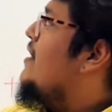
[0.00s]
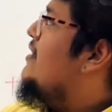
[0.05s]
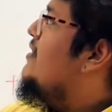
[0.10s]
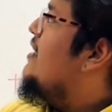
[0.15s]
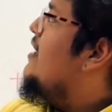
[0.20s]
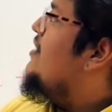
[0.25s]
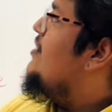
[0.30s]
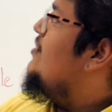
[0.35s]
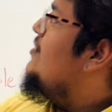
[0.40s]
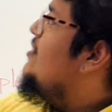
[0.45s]
And
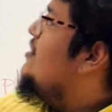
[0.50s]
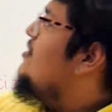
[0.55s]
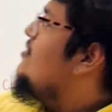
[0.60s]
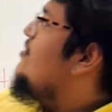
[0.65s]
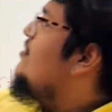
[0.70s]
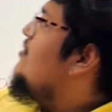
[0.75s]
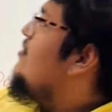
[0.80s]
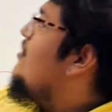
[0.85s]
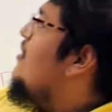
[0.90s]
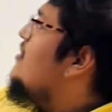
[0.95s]
then you need to
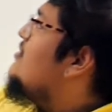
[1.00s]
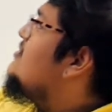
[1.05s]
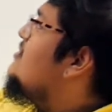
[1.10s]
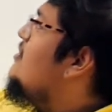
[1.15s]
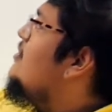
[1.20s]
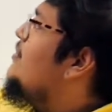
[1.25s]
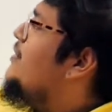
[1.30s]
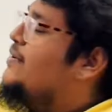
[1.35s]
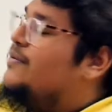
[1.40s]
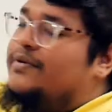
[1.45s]
use the
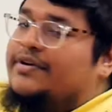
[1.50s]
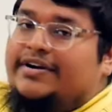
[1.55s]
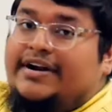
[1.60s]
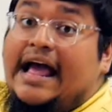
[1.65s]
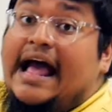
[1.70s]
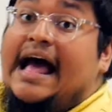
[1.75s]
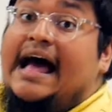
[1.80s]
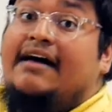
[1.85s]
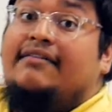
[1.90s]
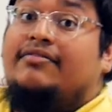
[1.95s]
auxiliary word
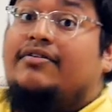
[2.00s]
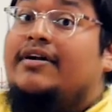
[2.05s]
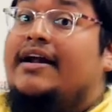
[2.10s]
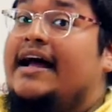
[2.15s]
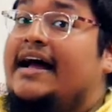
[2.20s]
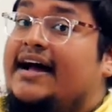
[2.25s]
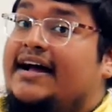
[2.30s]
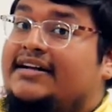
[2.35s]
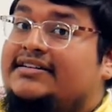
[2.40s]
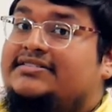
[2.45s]
have or
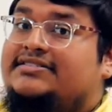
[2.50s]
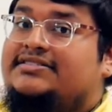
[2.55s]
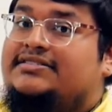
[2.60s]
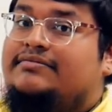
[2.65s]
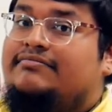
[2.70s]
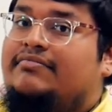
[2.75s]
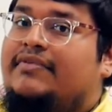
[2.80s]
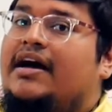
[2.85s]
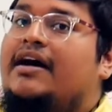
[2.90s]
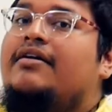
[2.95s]
has.
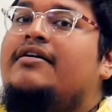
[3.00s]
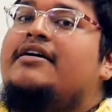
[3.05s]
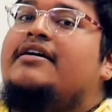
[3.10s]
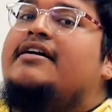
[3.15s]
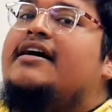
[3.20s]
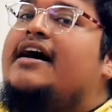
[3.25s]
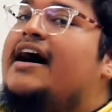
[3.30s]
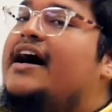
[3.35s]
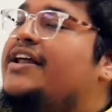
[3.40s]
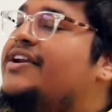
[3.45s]
Now,
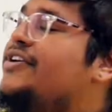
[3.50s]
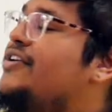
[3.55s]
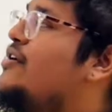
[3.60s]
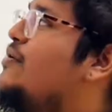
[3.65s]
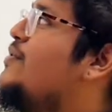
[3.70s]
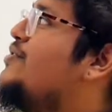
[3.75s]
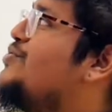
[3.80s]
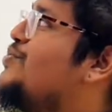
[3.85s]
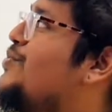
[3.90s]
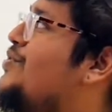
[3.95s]
how do you know
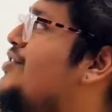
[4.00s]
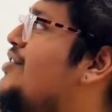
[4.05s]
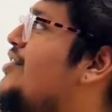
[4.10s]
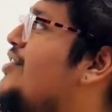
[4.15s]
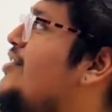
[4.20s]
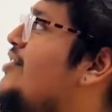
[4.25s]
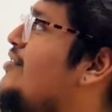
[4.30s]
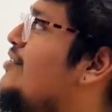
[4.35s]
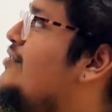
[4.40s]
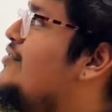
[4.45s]
which one you're going to
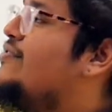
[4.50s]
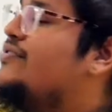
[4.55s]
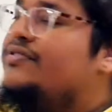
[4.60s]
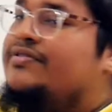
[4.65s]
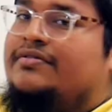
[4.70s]
use?